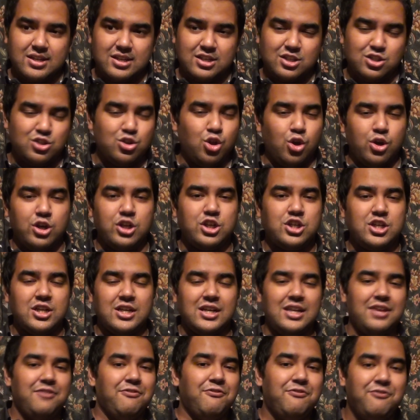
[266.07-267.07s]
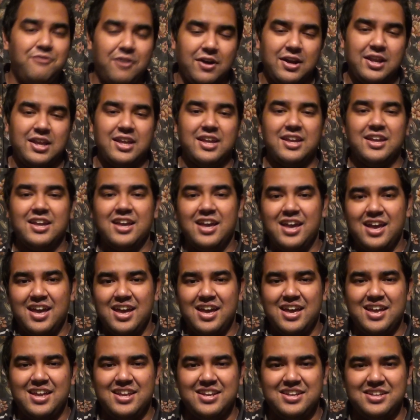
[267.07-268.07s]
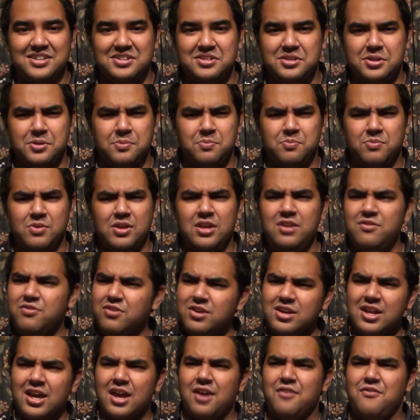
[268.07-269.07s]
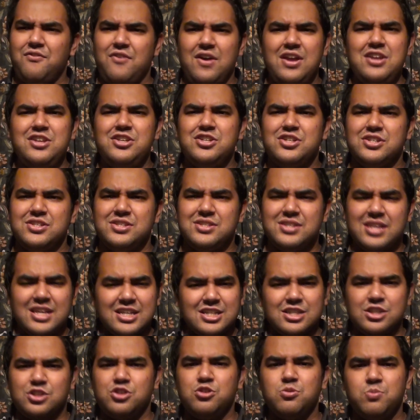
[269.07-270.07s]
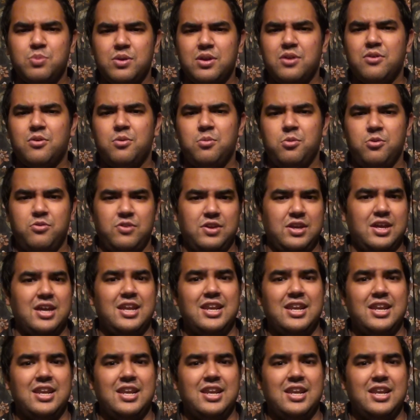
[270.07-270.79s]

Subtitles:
astonishingly funny, and even like Avengers, that's a superhero movie,